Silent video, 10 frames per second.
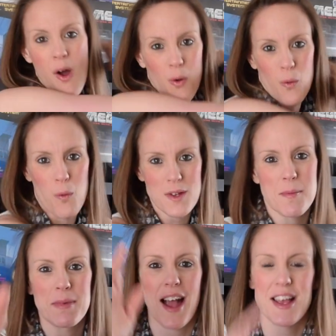What's
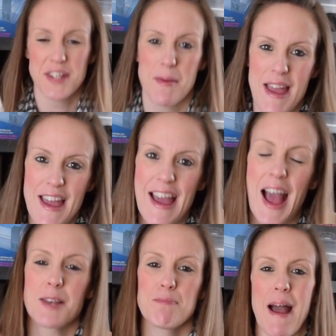up guys, Janet here
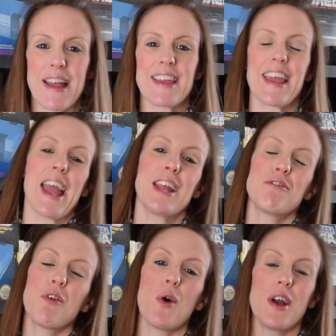and back again
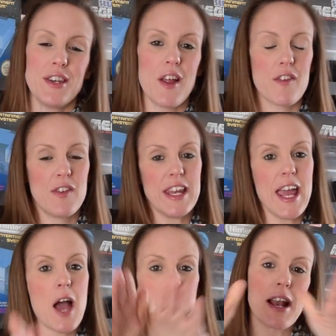for another video,
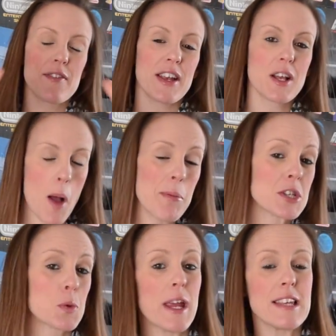and I've had a couple of
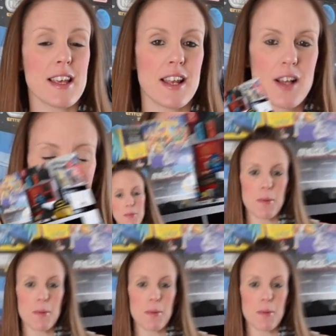tweets and a couple